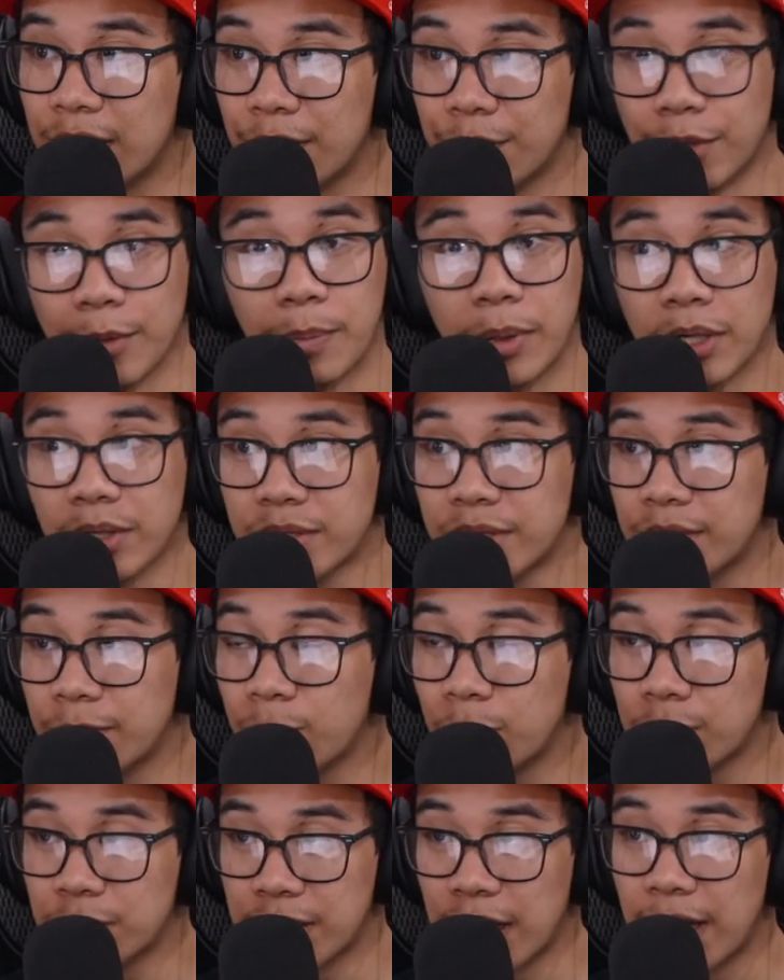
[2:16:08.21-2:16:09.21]
The person
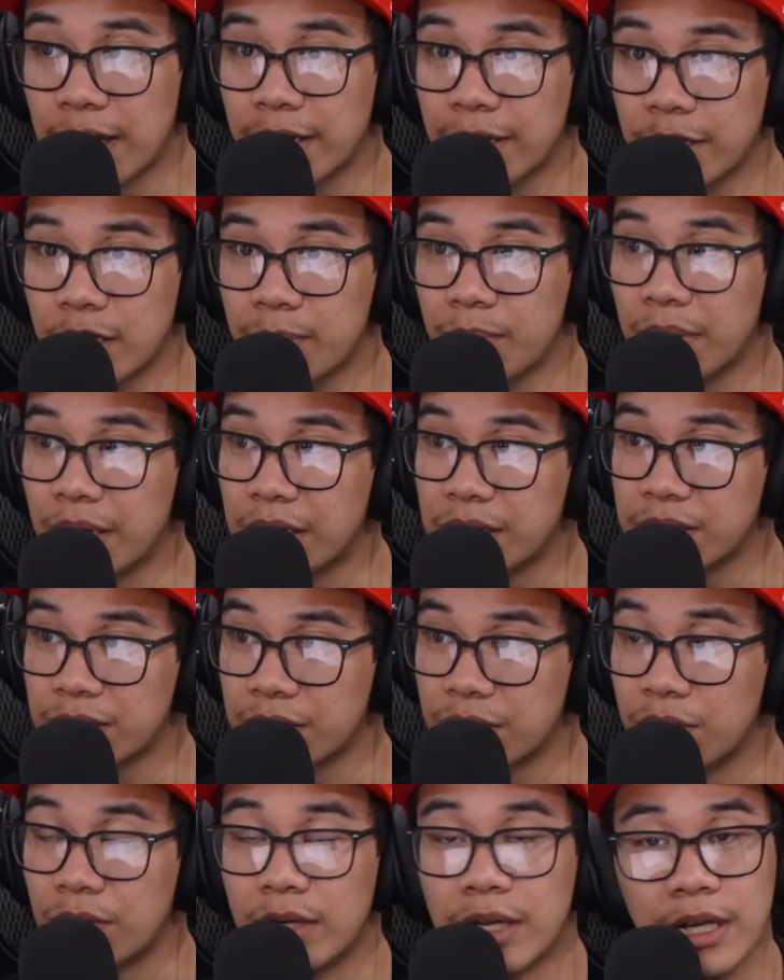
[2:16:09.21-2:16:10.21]
residing in the bunny
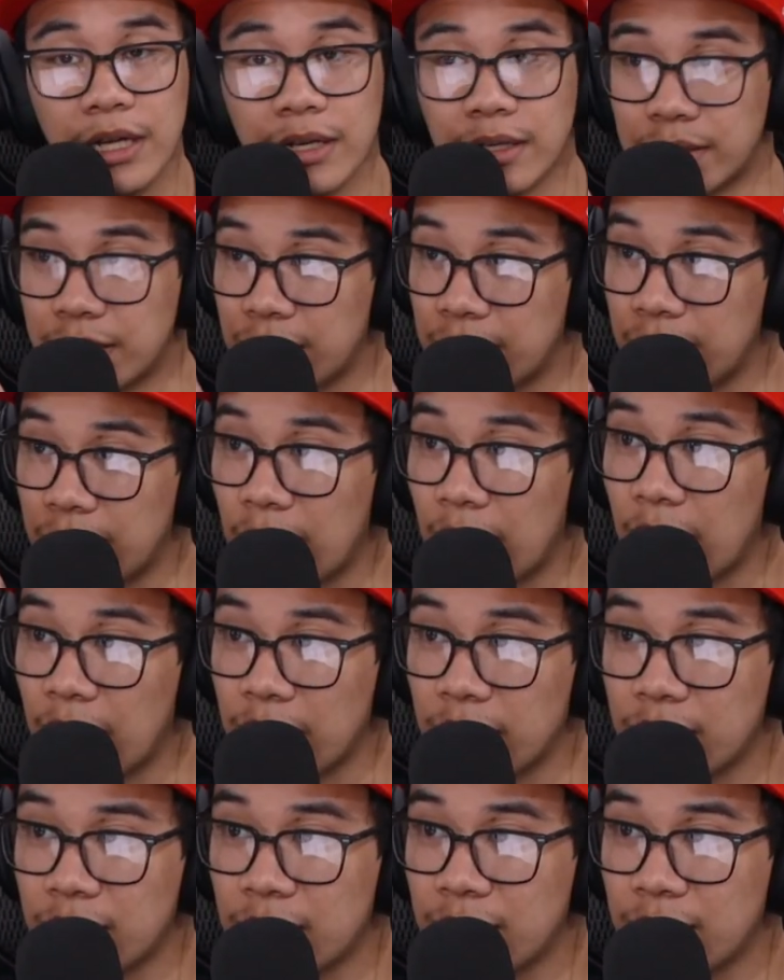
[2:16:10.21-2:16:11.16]
suit did not